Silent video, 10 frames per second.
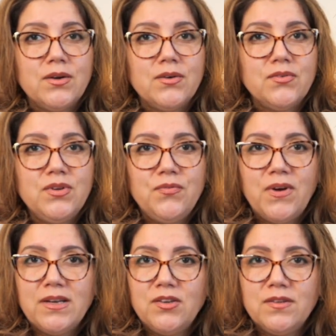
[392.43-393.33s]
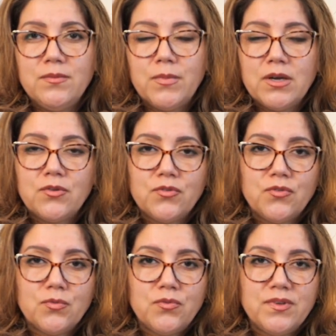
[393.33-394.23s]
refactor the
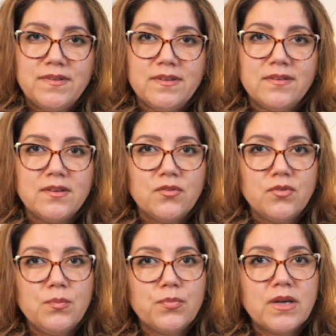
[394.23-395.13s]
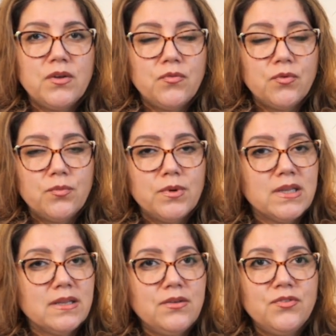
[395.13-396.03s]
microservices, replatform,
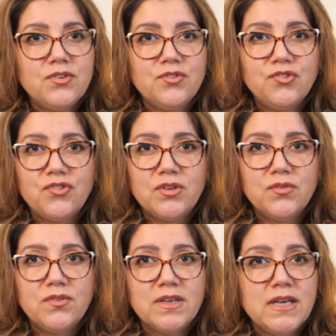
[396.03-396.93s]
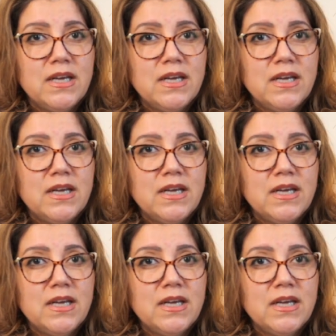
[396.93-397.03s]
lift and shift,